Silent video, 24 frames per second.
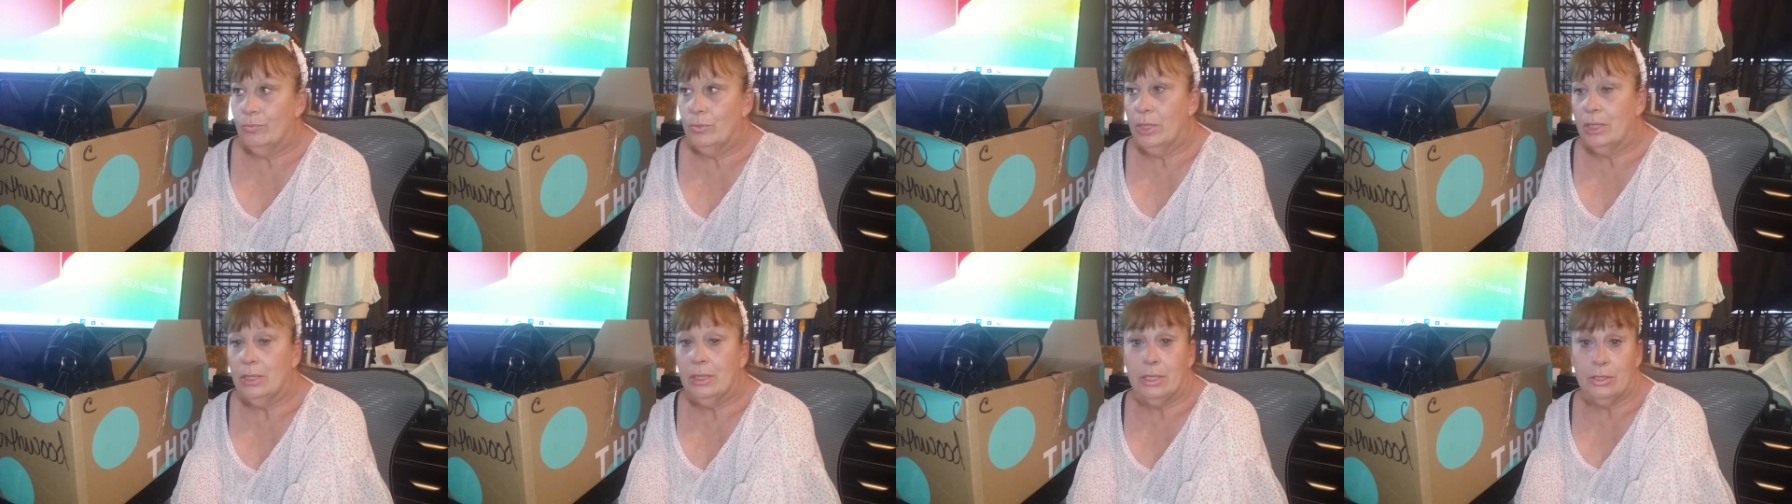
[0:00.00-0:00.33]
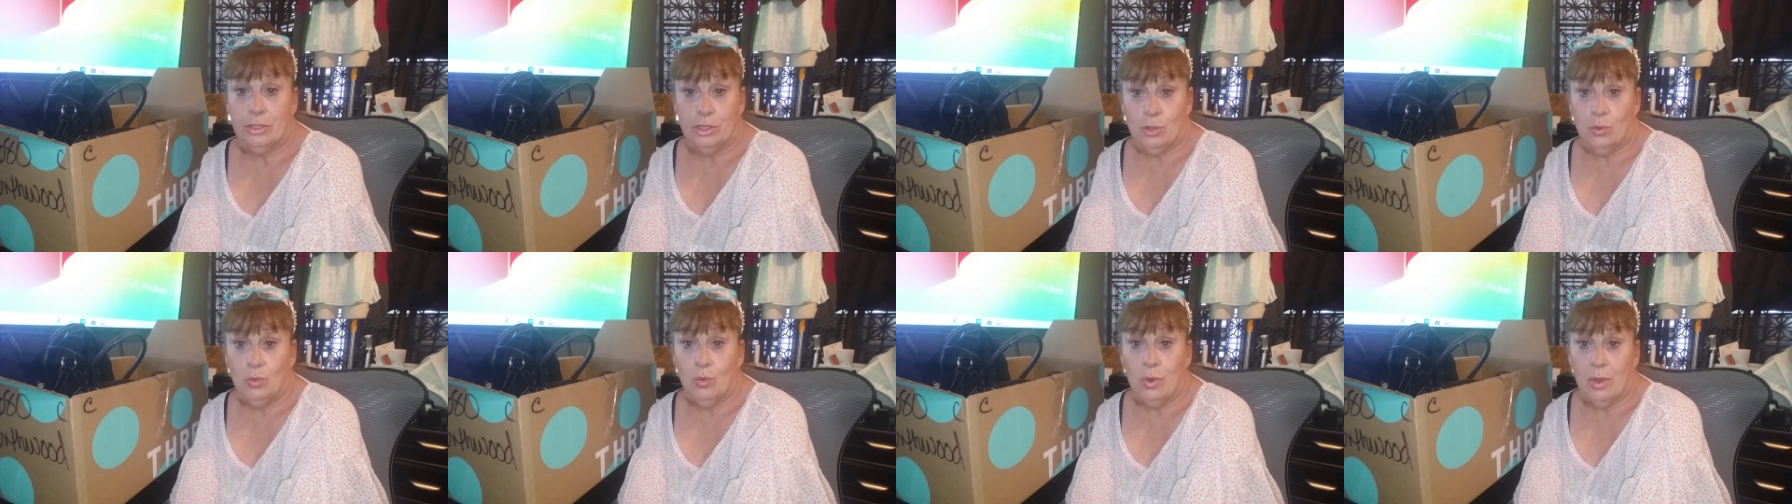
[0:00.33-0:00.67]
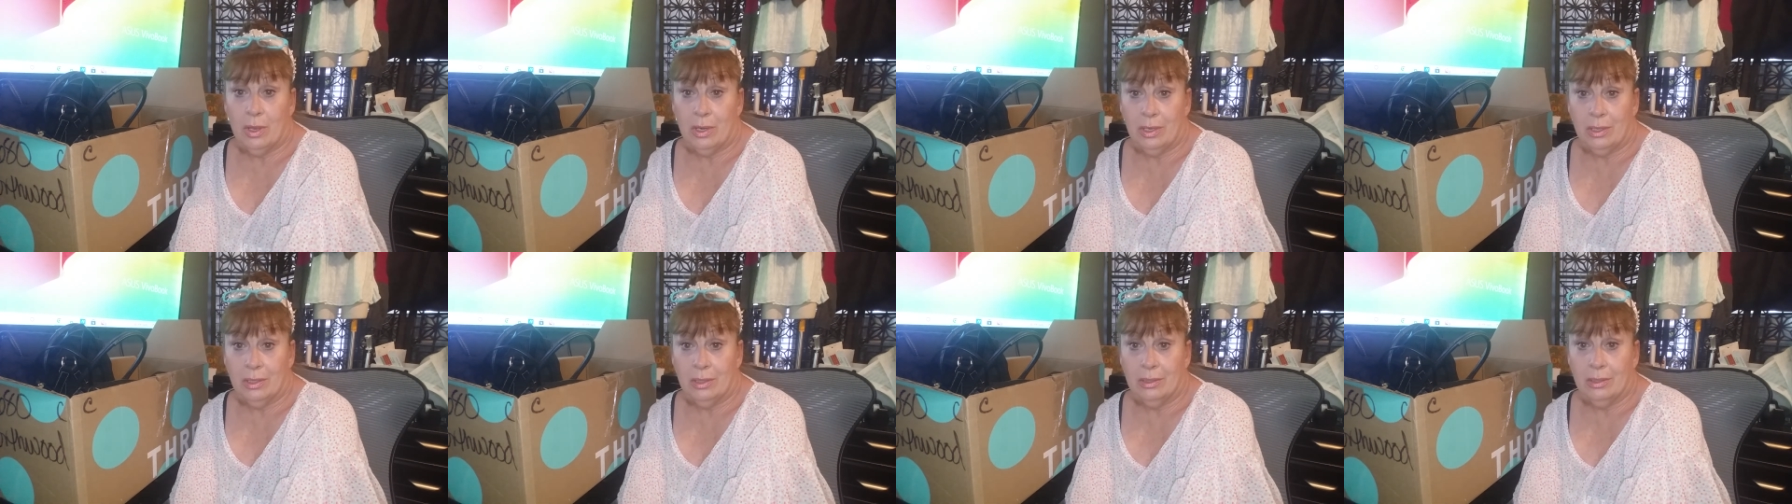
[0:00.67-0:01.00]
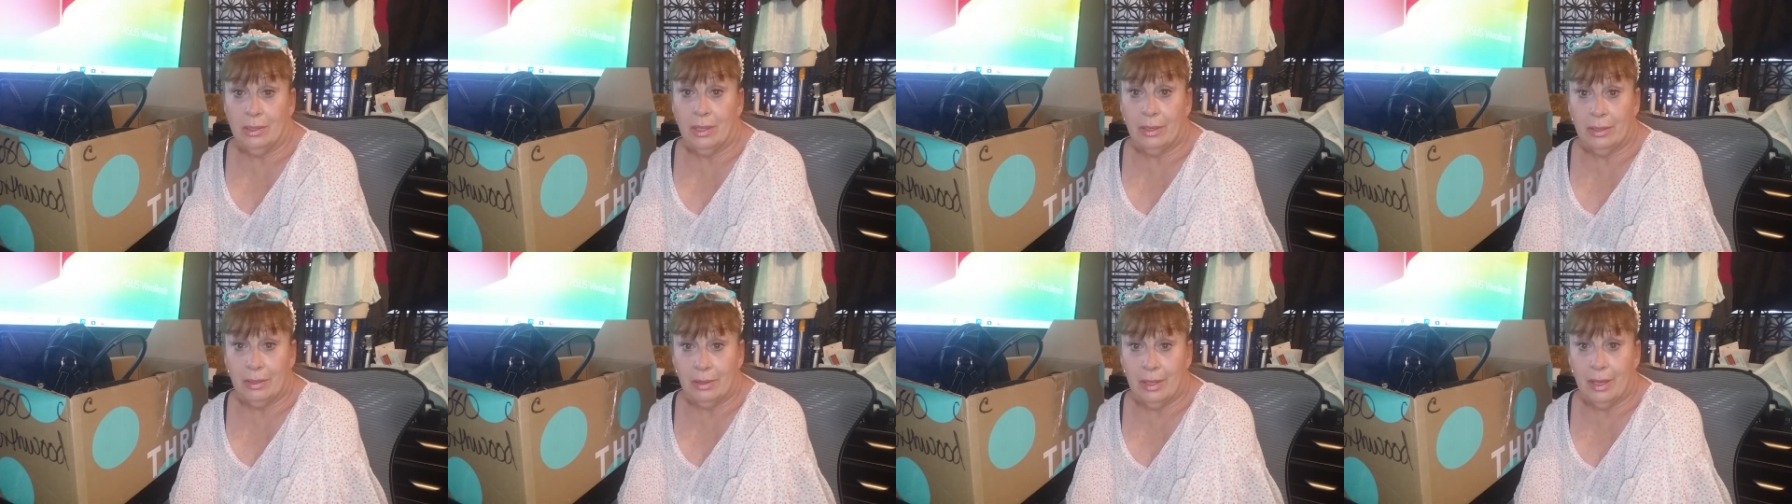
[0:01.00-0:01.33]
Unless you want it
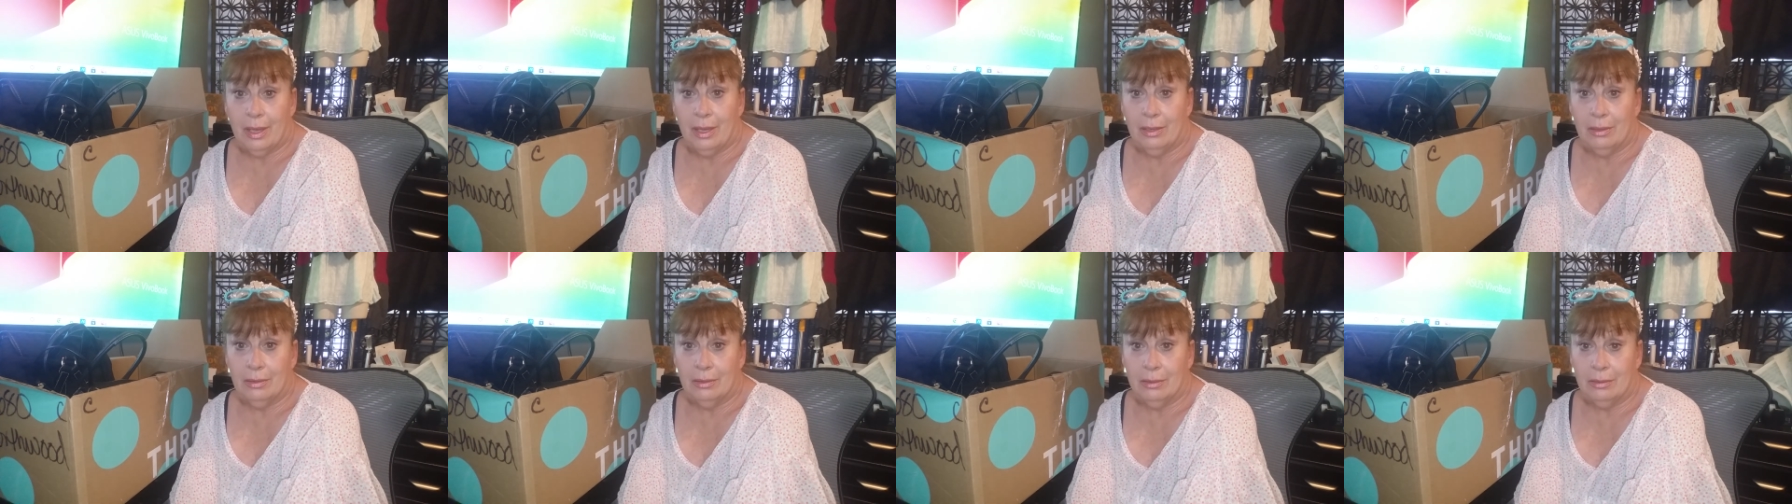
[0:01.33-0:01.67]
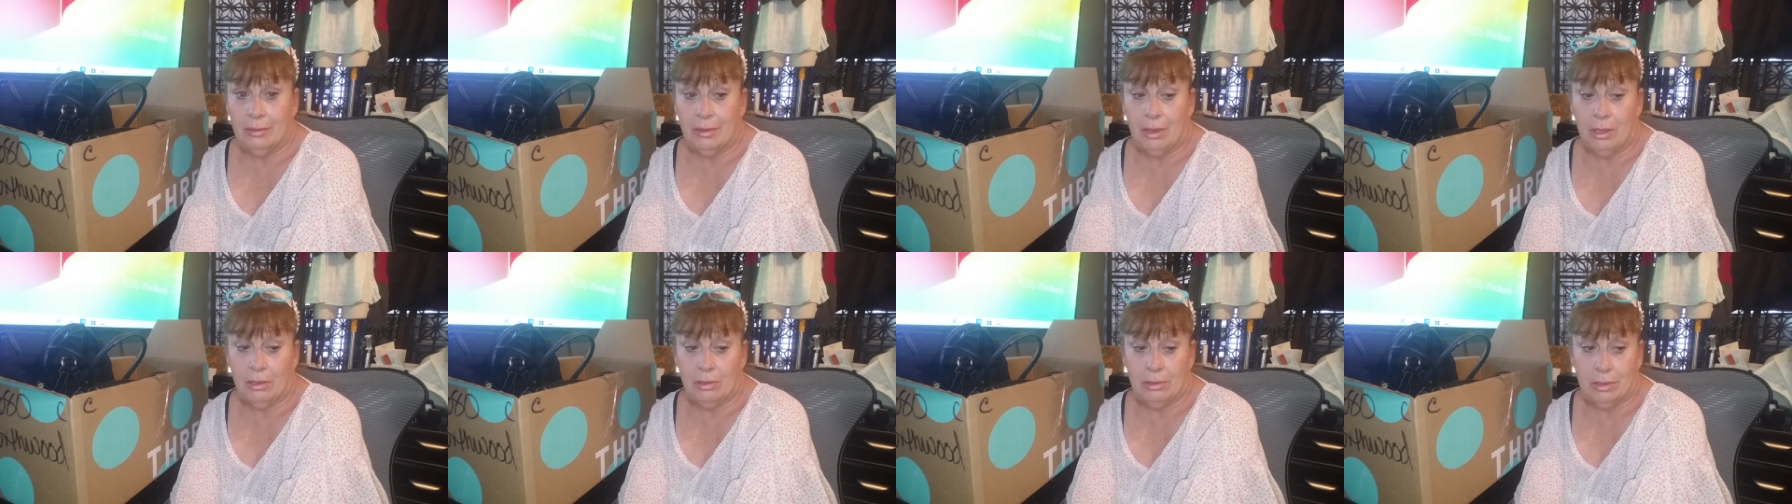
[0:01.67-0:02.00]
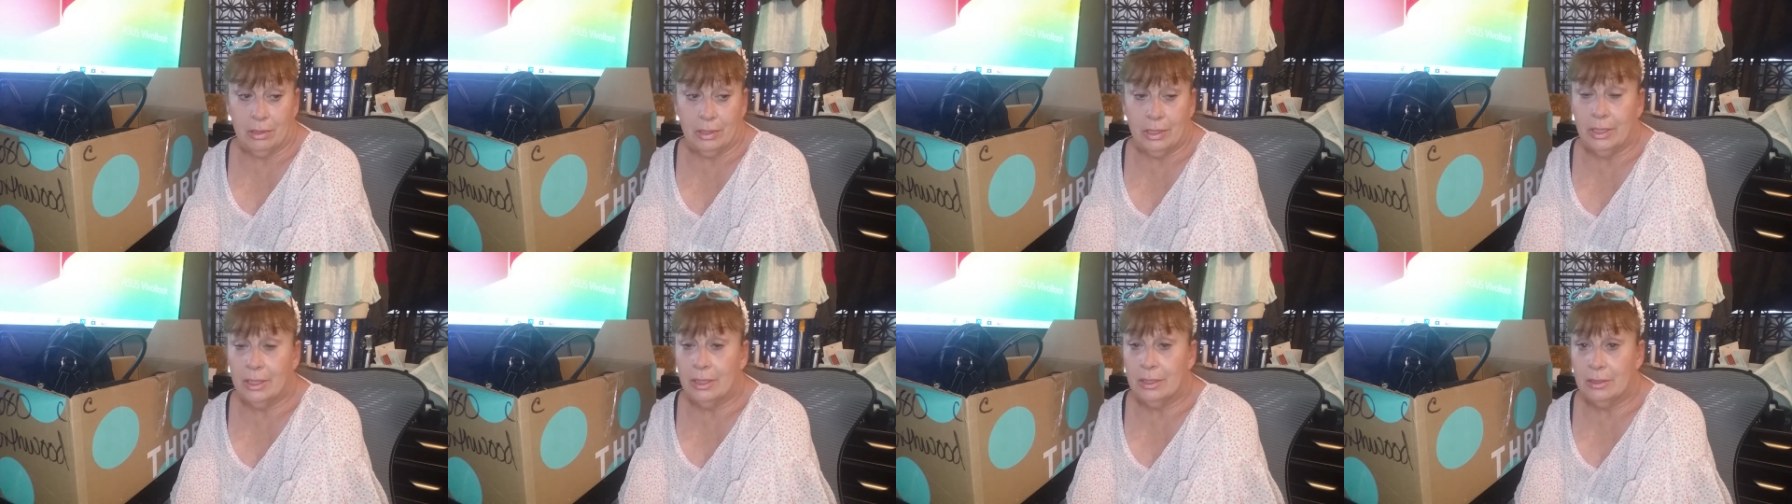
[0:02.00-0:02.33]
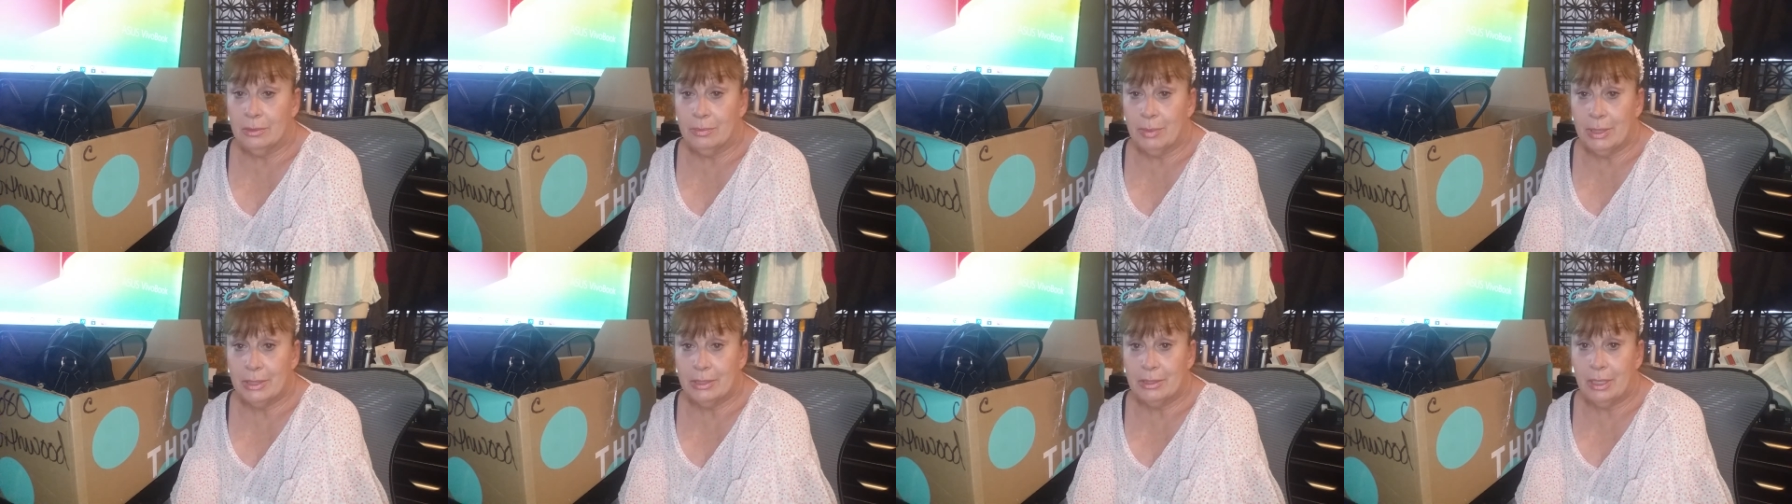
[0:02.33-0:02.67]
like that. I'll clean it
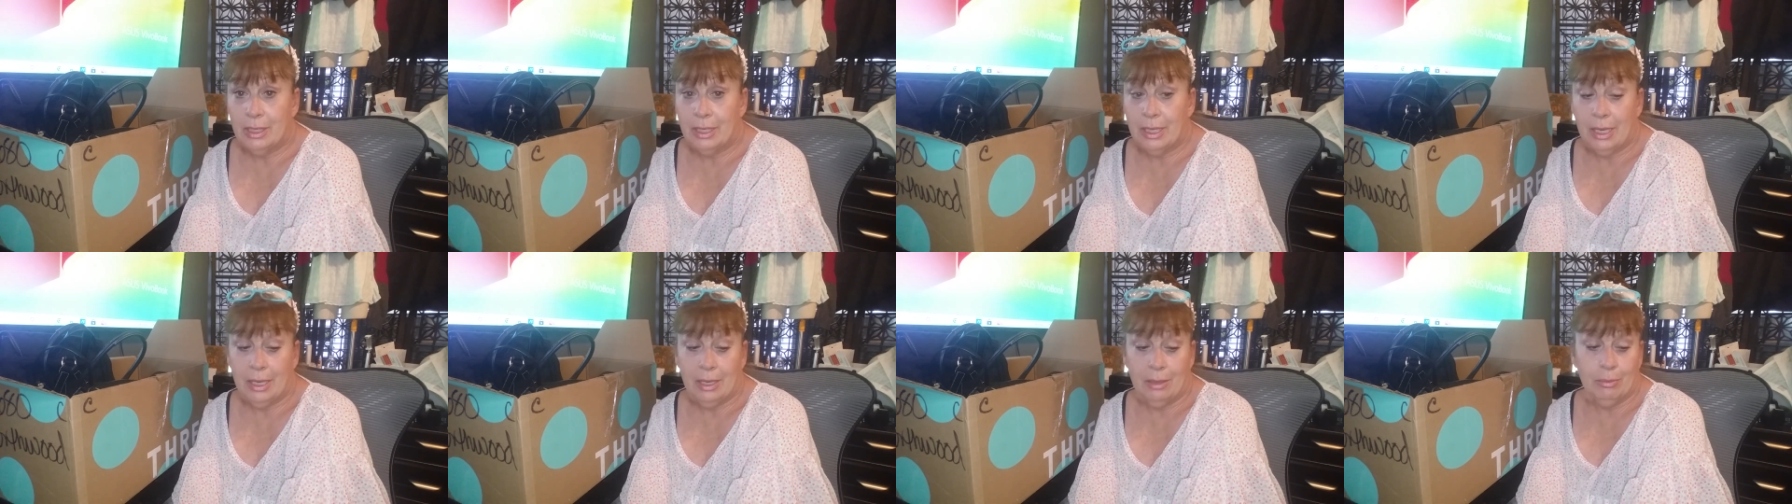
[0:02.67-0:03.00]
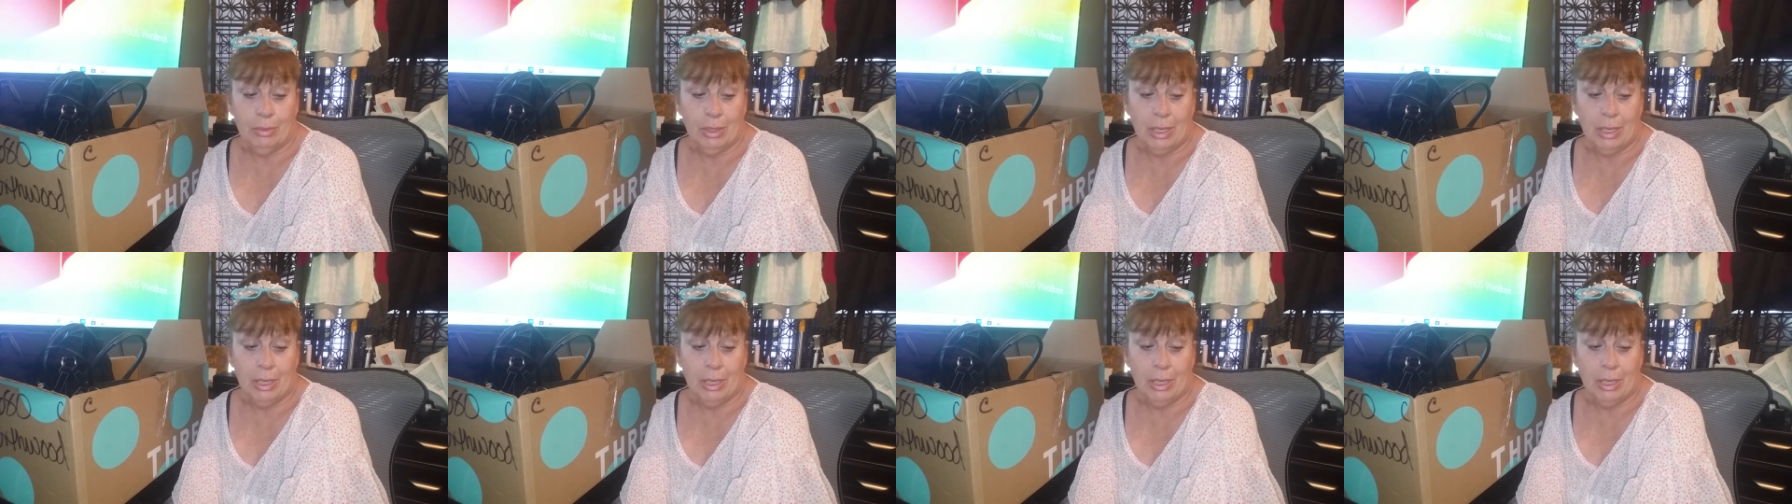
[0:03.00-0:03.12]
as best I can,